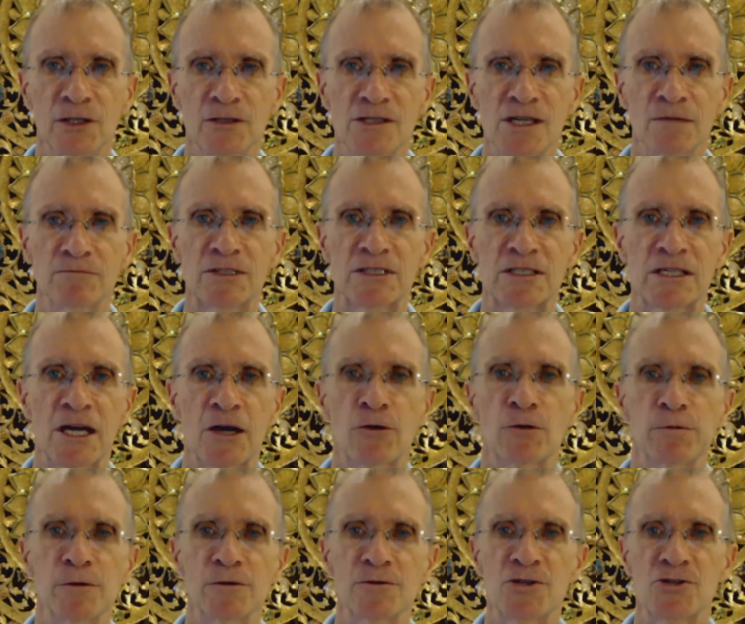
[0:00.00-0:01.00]
some
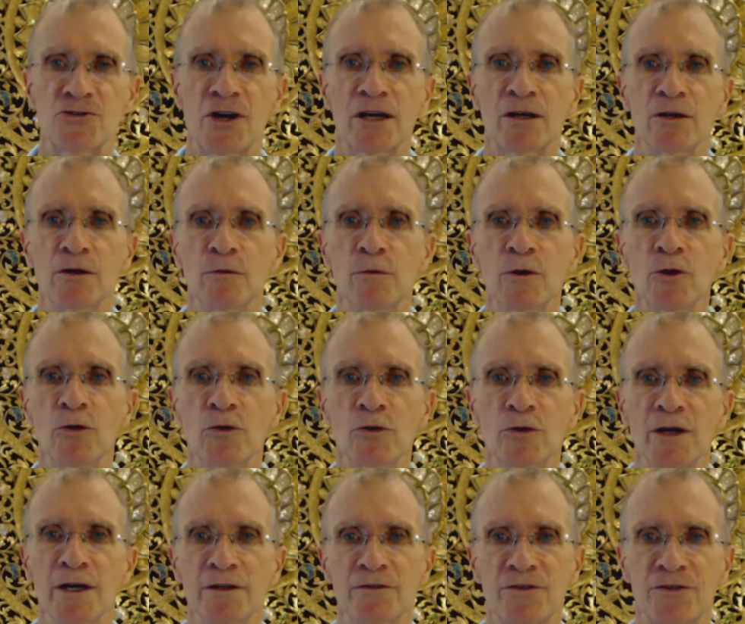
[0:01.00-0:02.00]
terrible struggle we'll all
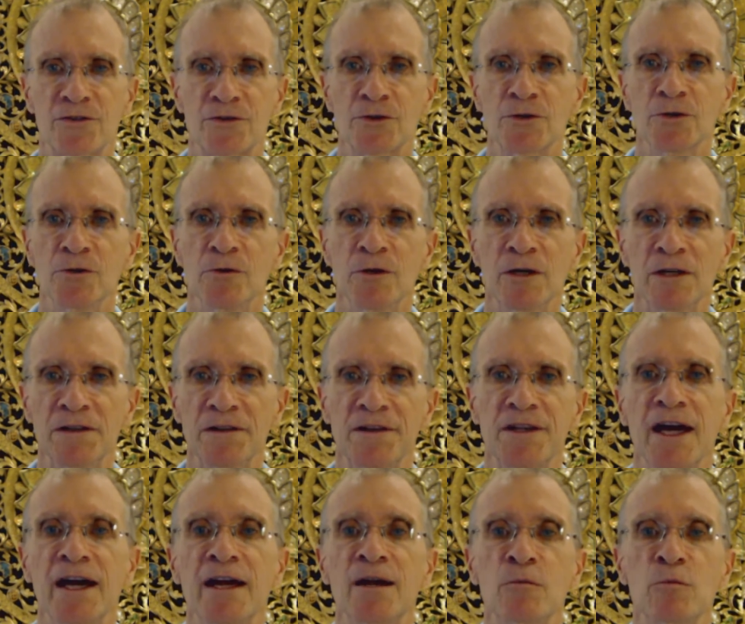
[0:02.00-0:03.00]
go through and
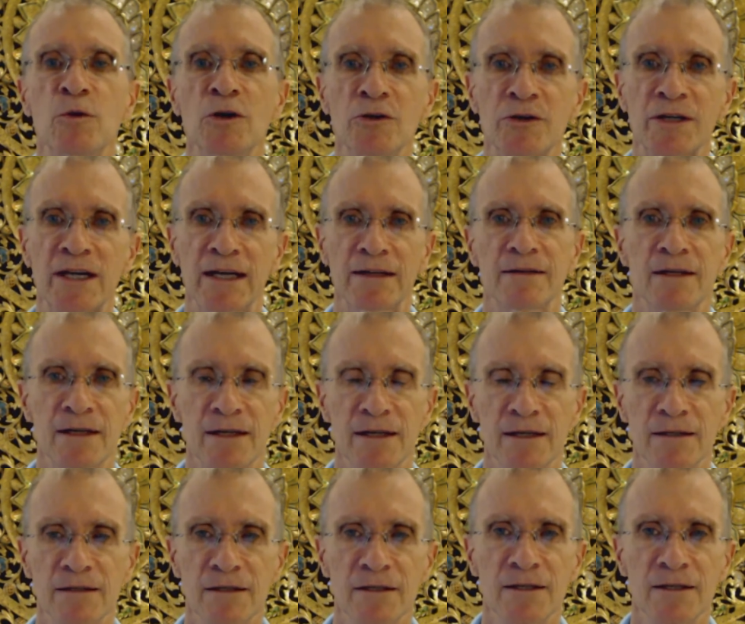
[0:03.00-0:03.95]
then we'll get there,